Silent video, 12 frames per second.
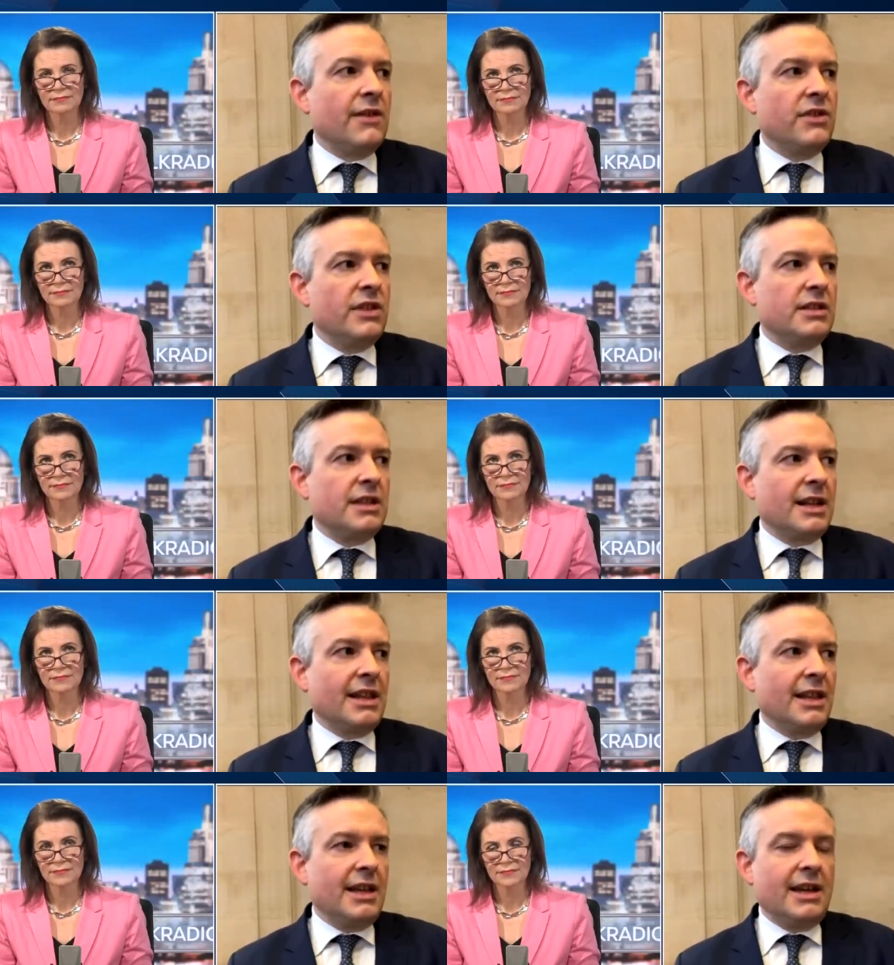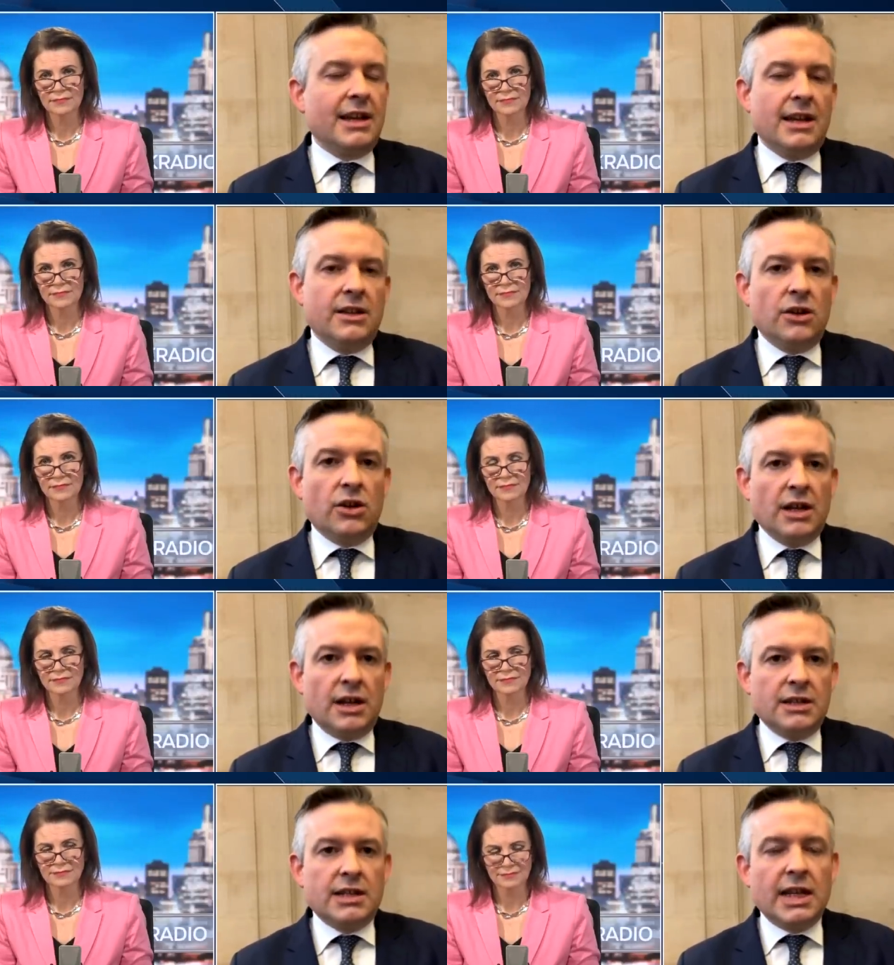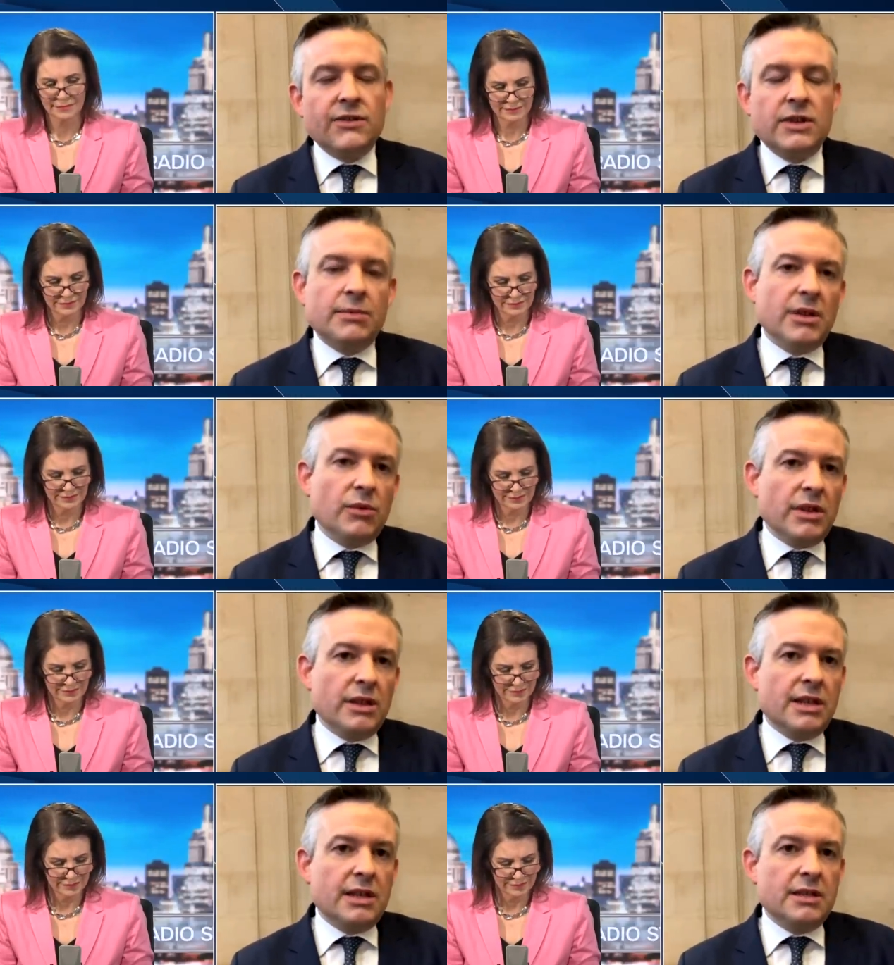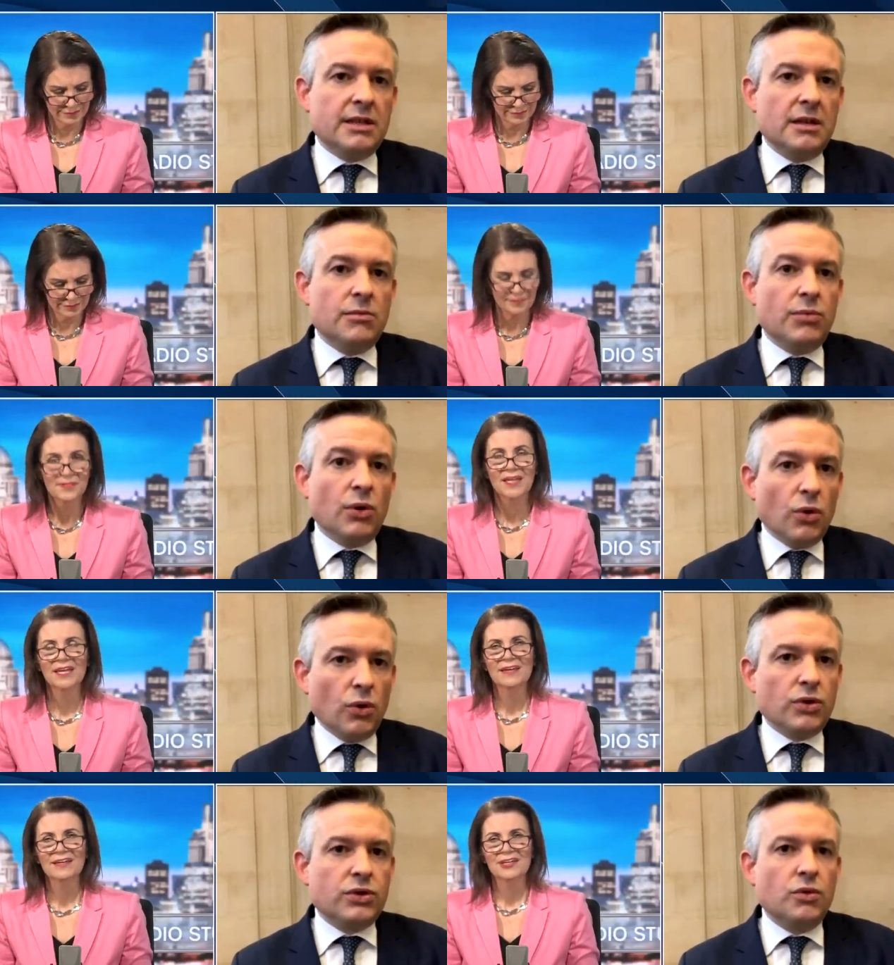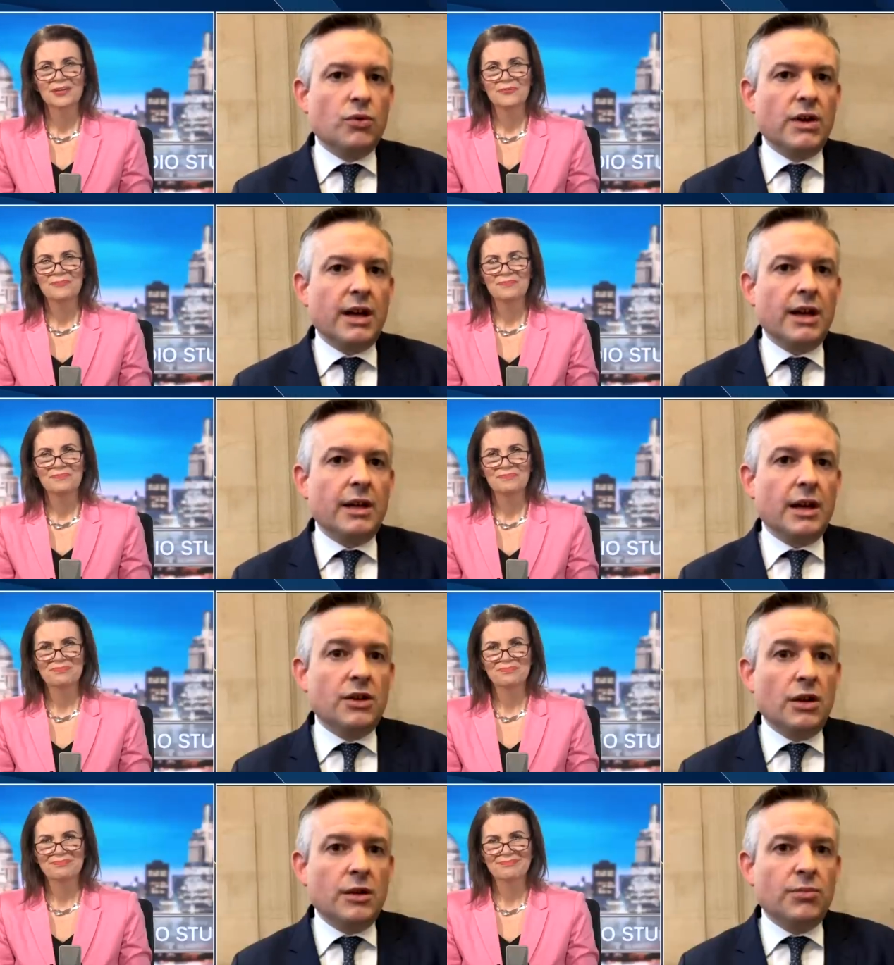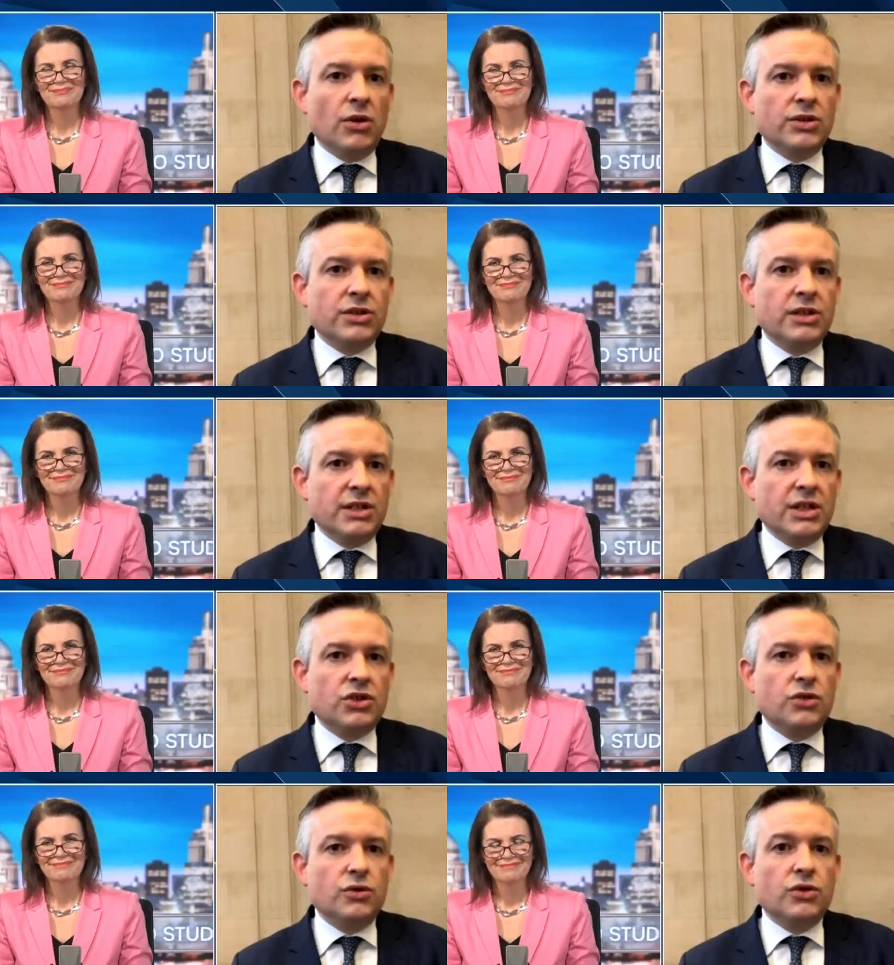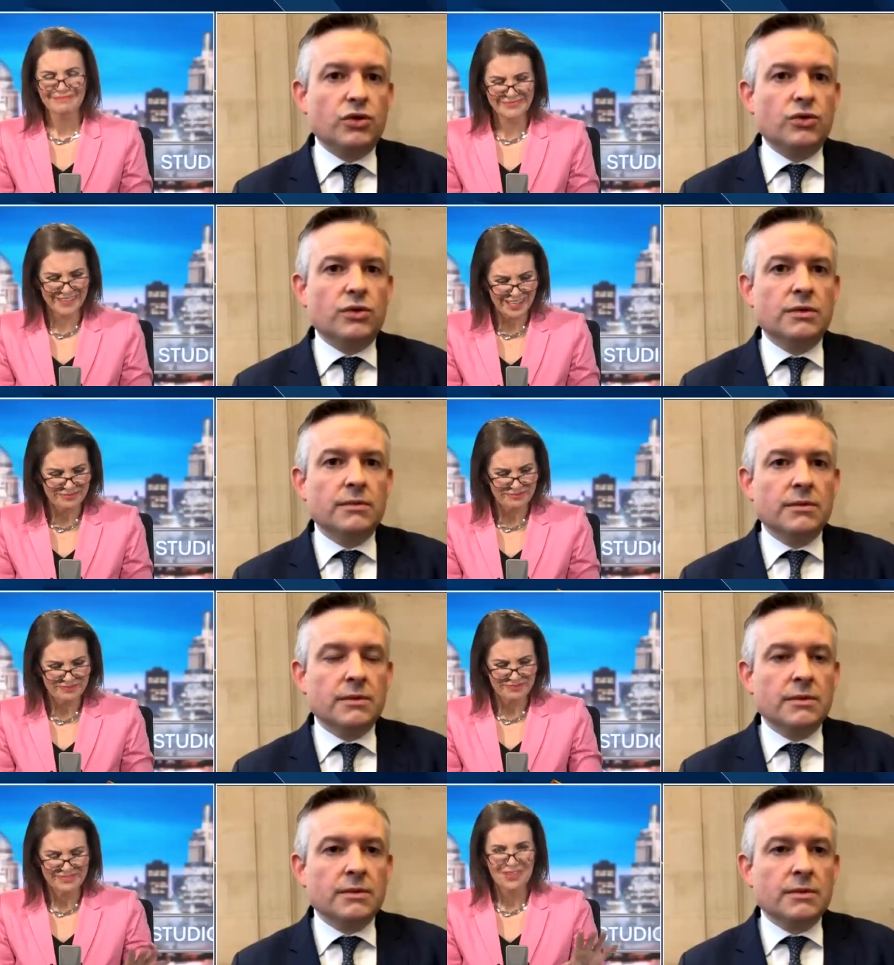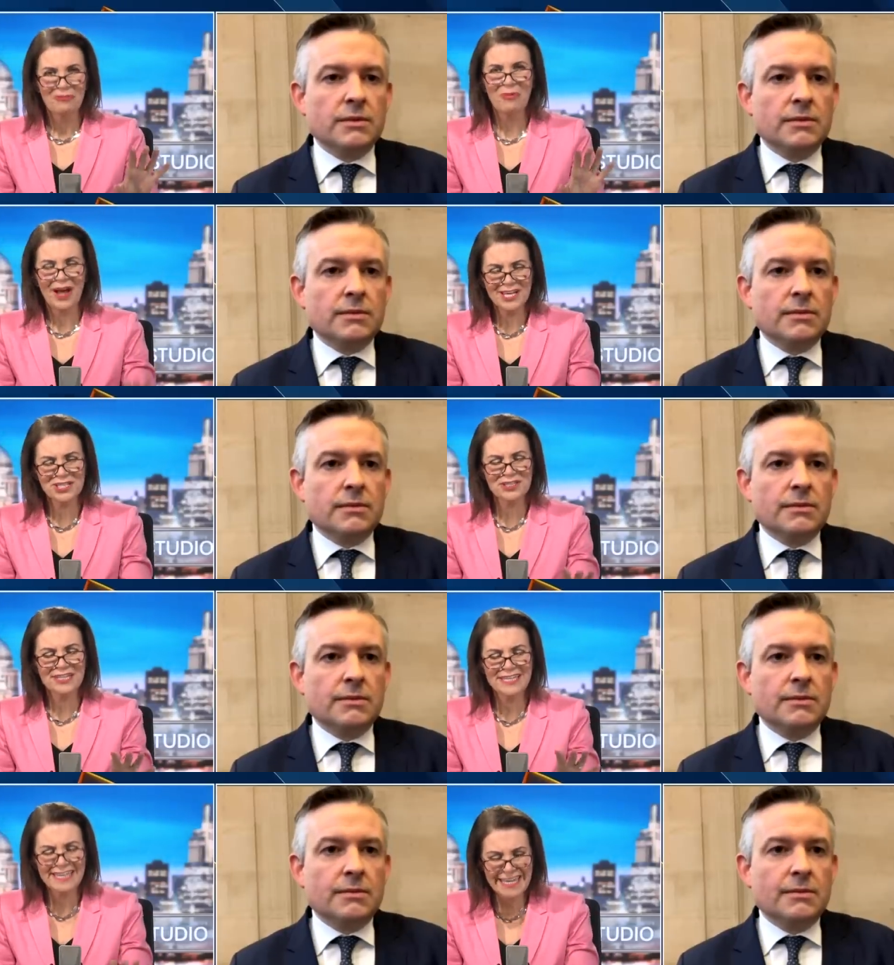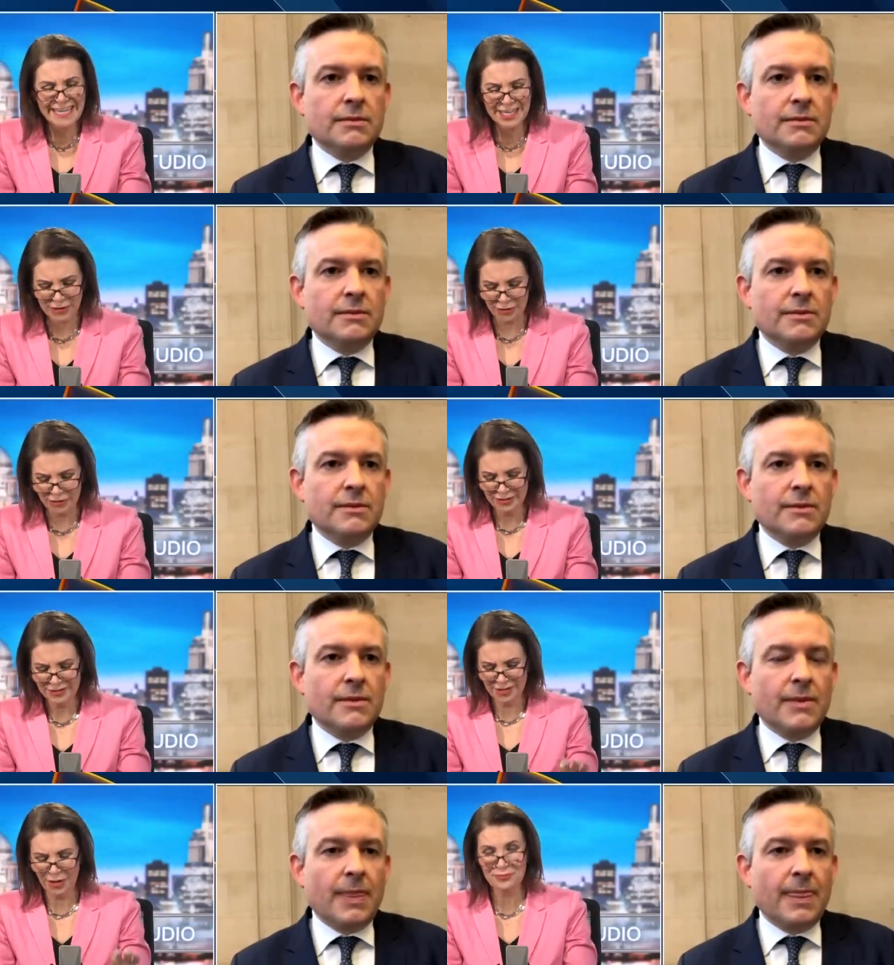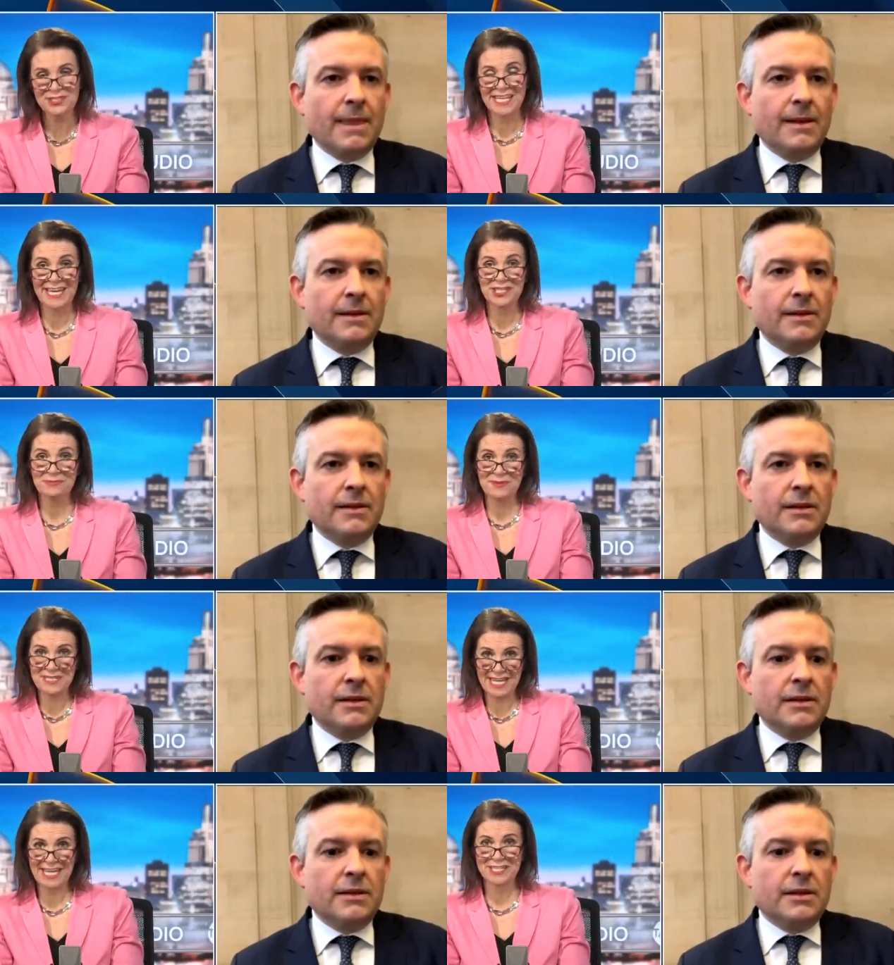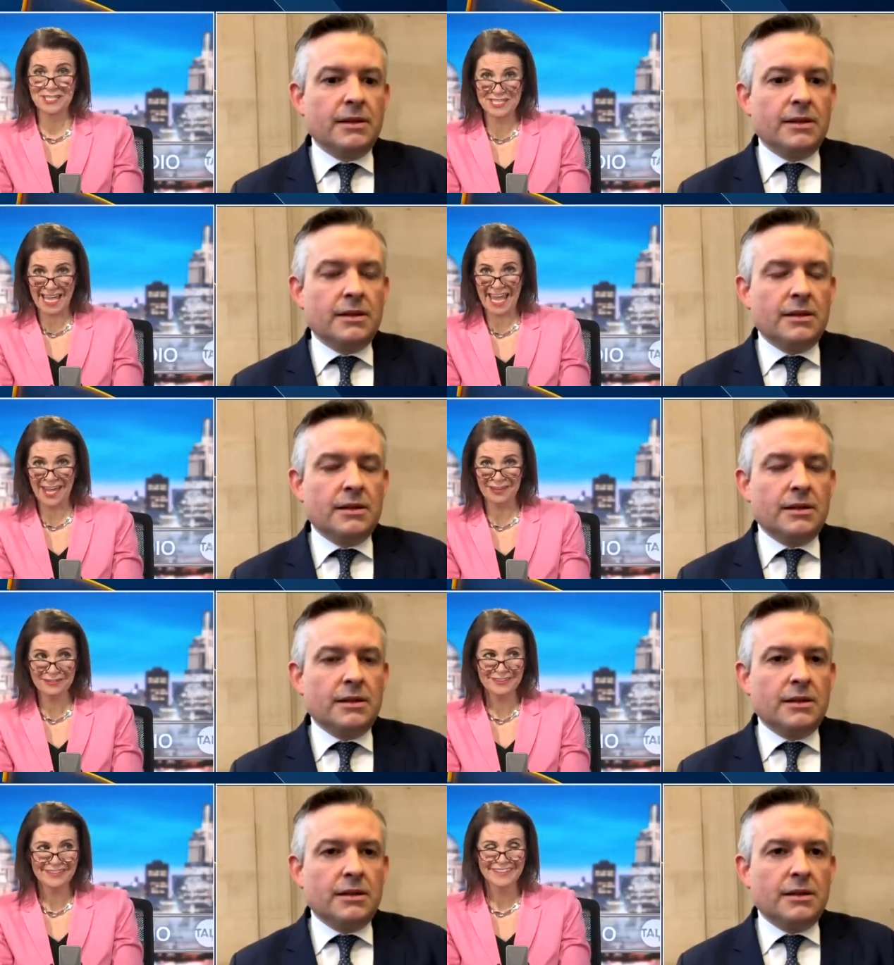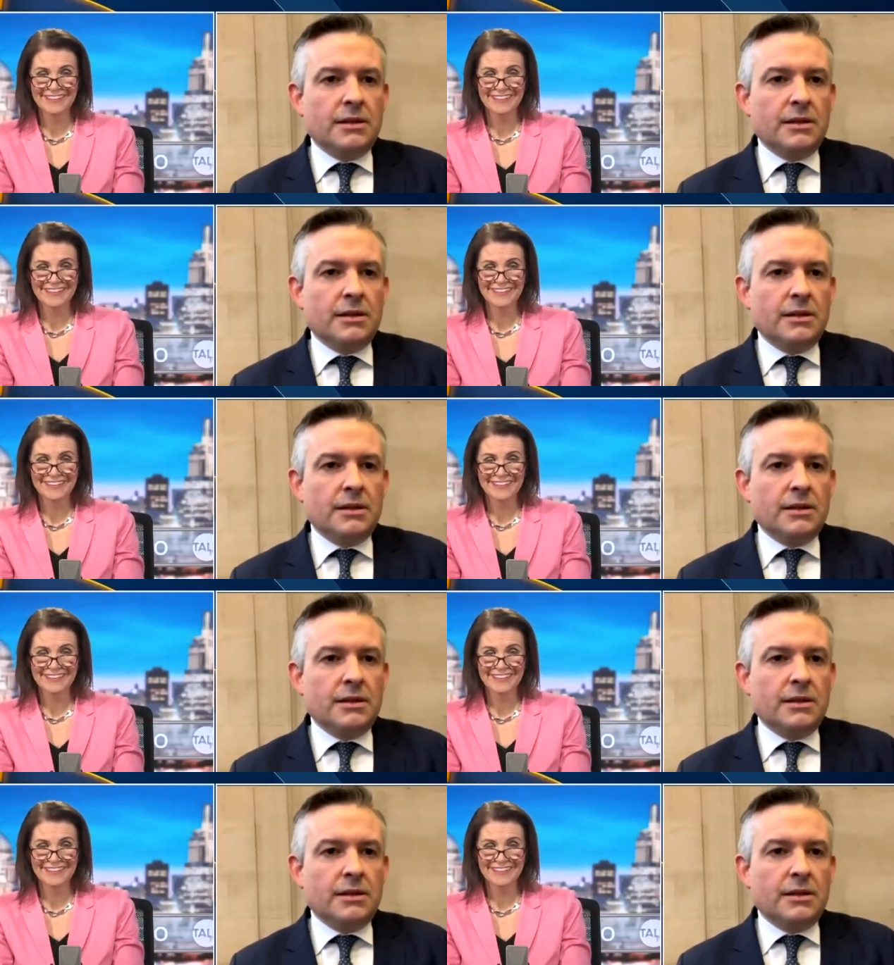Speaker 1: having this clear in an online safety bill, we think is an important way, an, important additional tool. Okay,
Speaker 2: why should legal content be taken down?